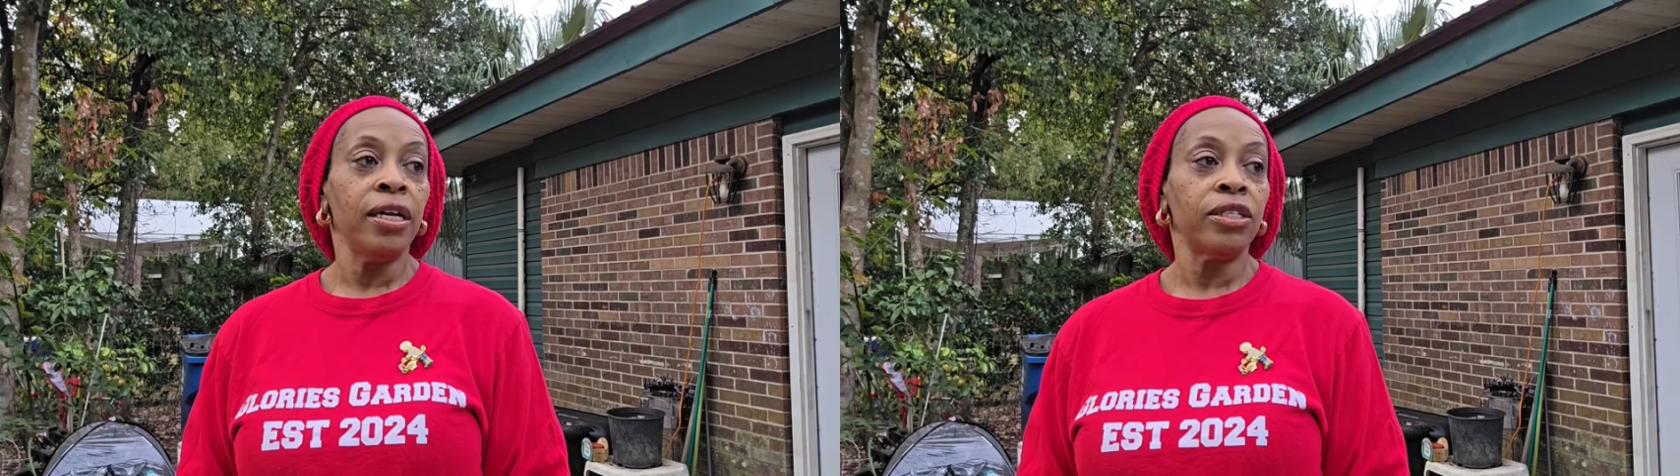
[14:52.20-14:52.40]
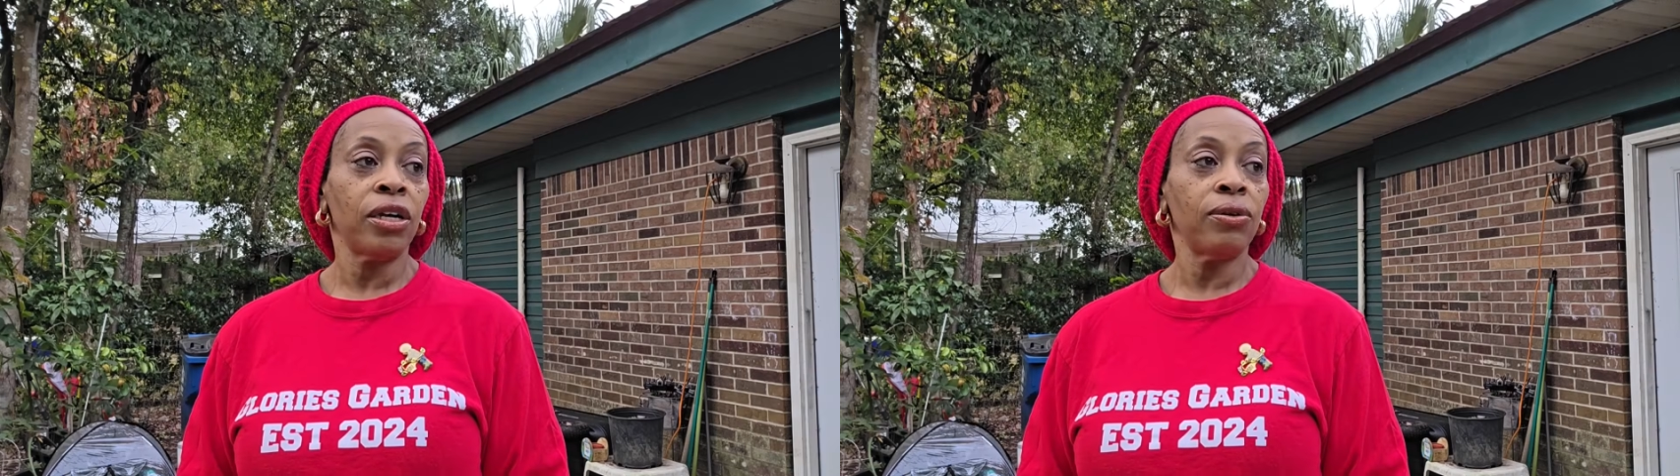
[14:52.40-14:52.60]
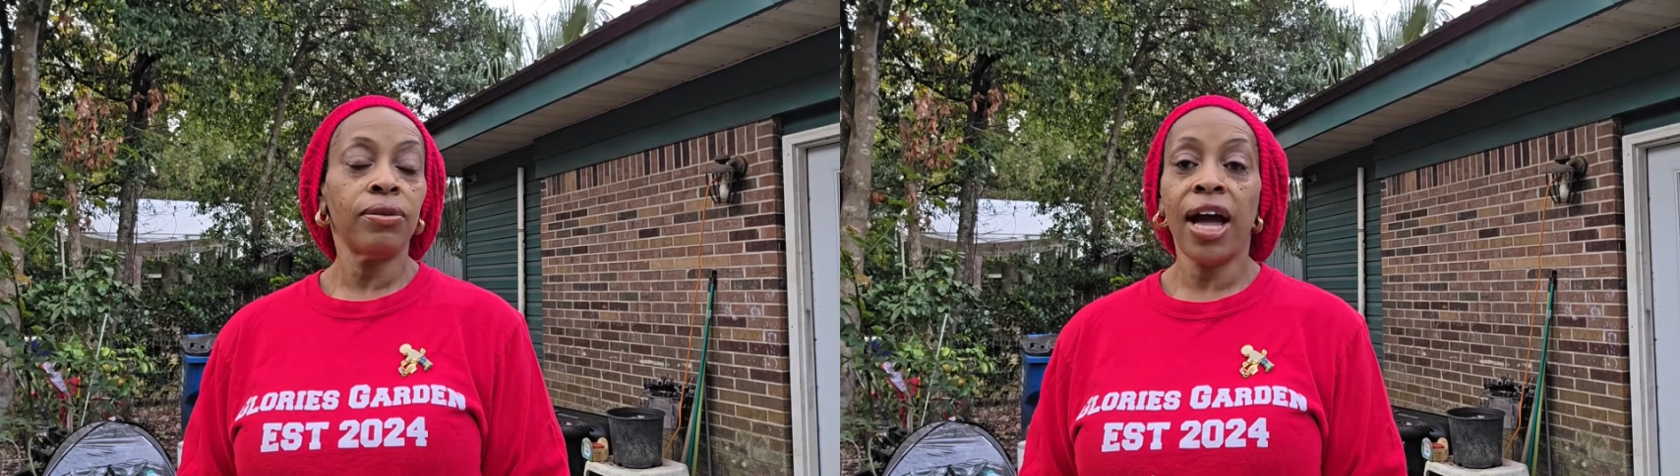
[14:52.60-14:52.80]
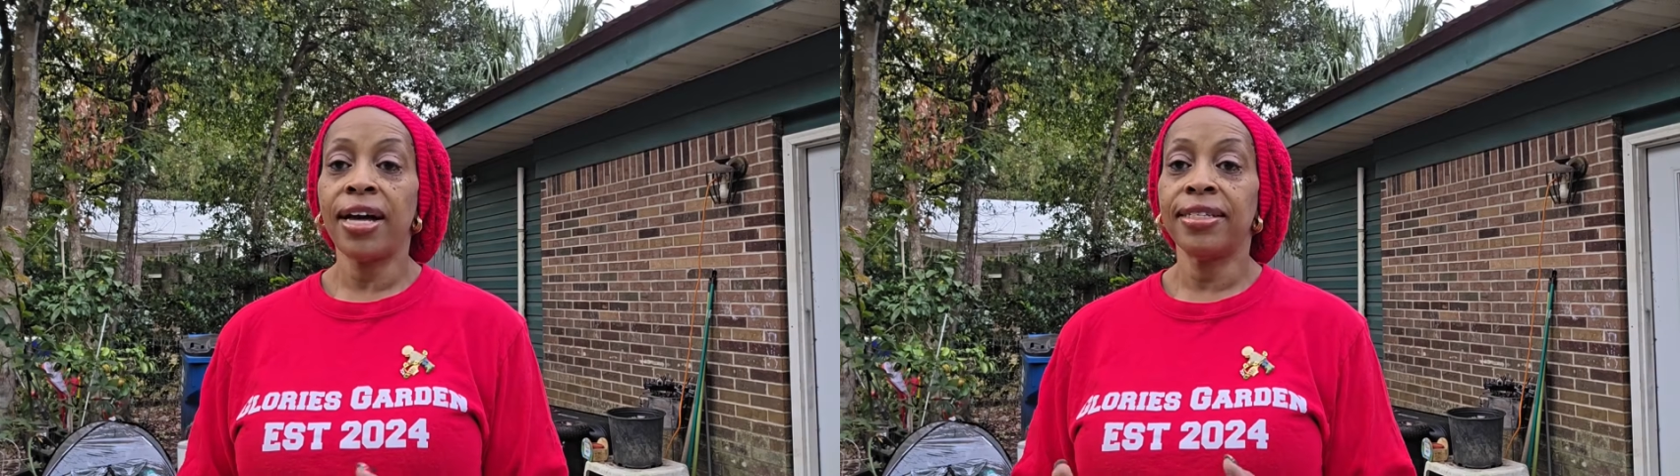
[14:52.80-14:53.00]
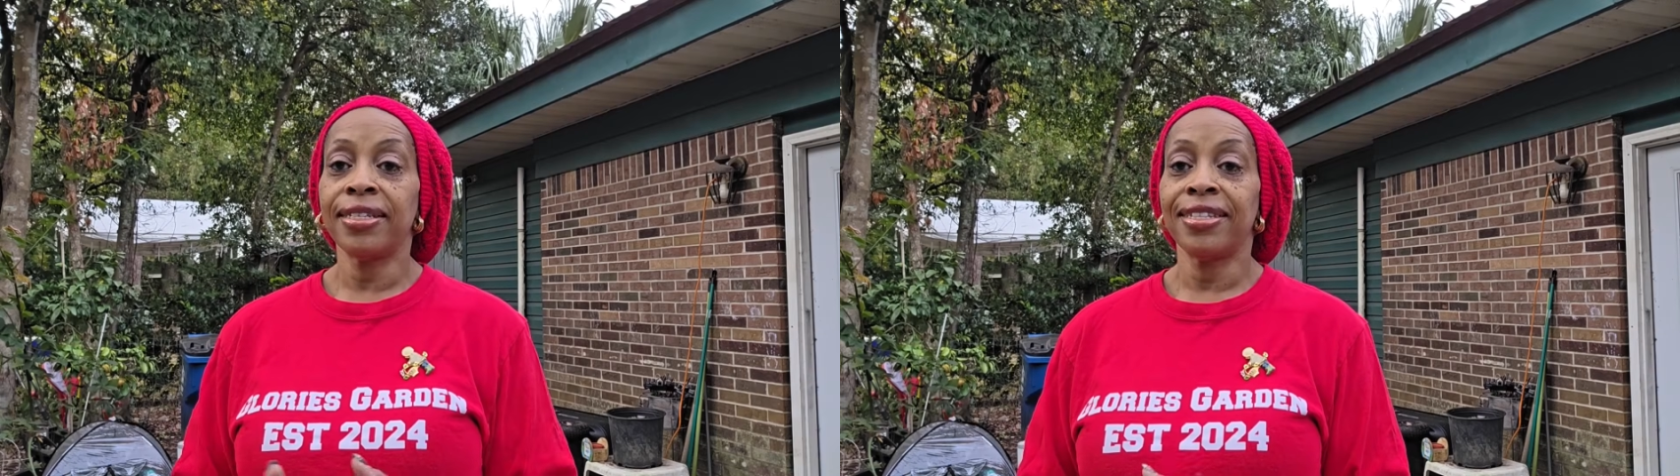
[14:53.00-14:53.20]
So,
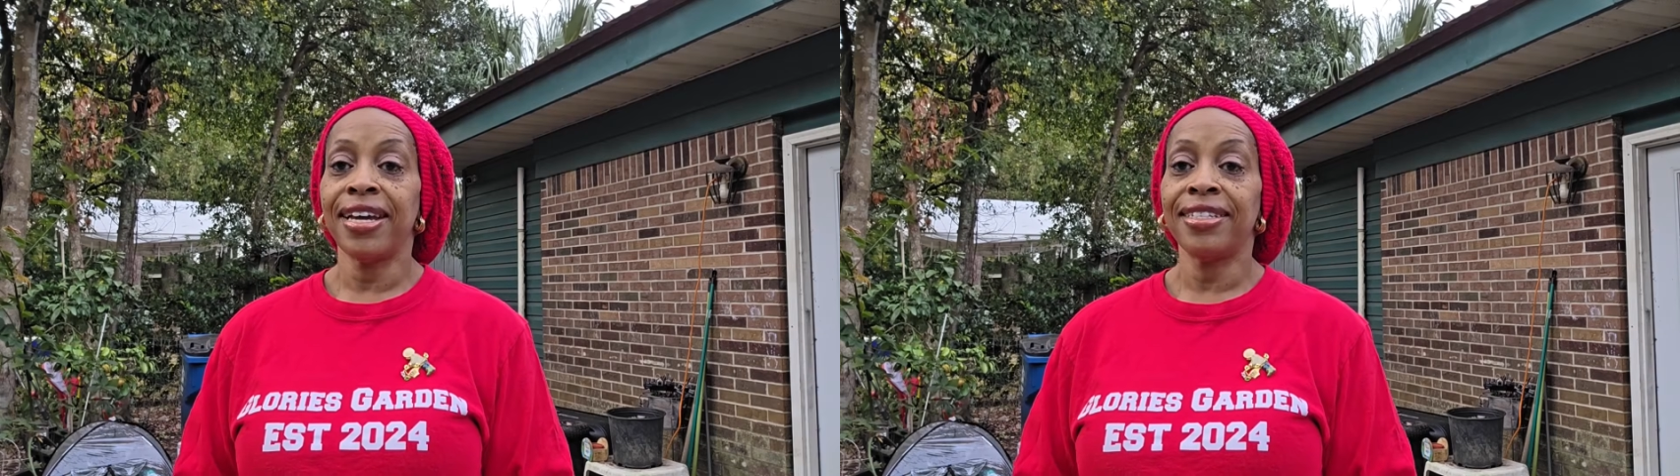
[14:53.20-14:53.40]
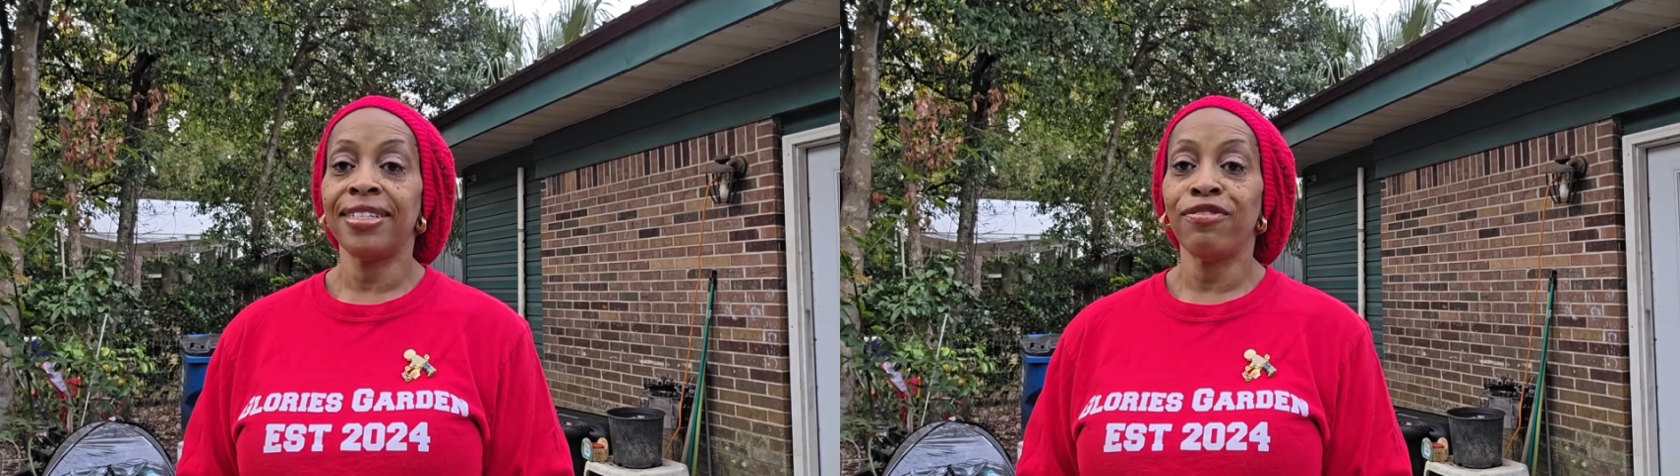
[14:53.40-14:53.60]
guys, that's